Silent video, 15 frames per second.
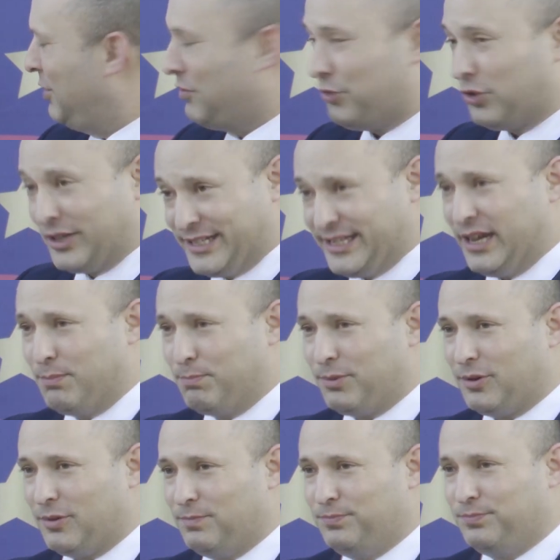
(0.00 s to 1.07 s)
For
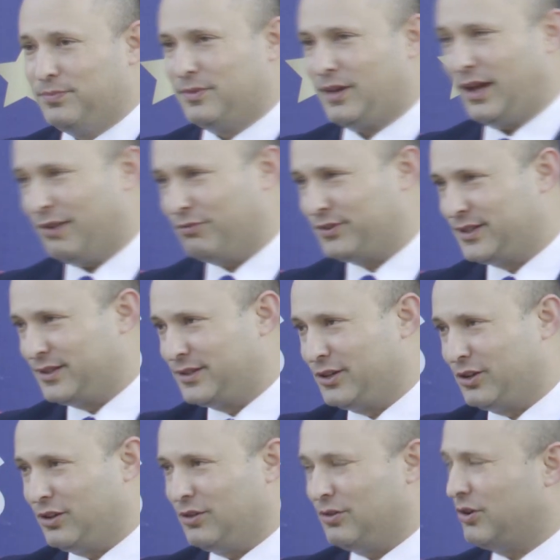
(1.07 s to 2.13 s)
example, I have to
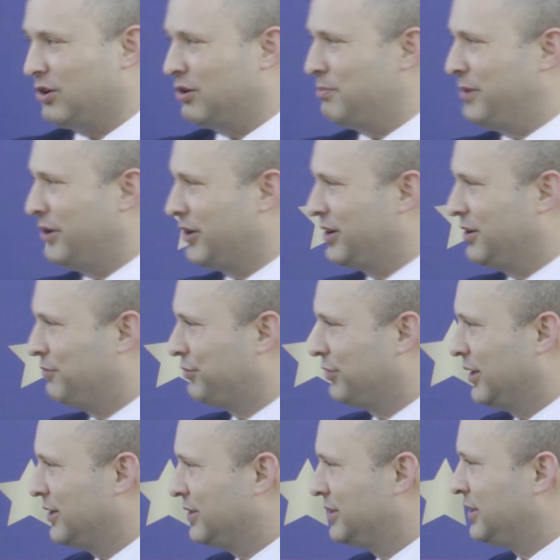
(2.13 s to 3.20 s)
tell our American
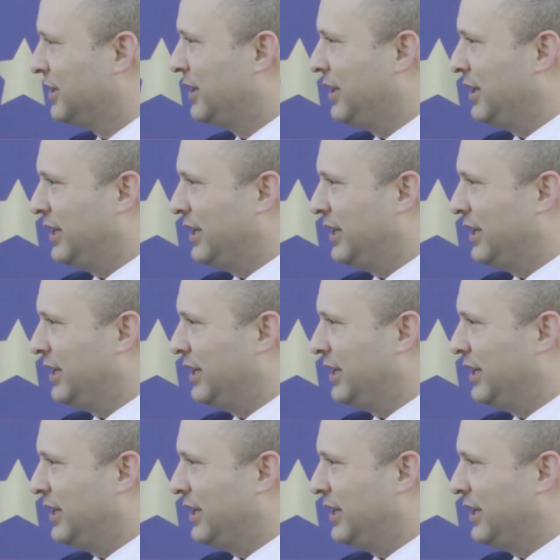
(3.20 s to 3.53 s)
friends,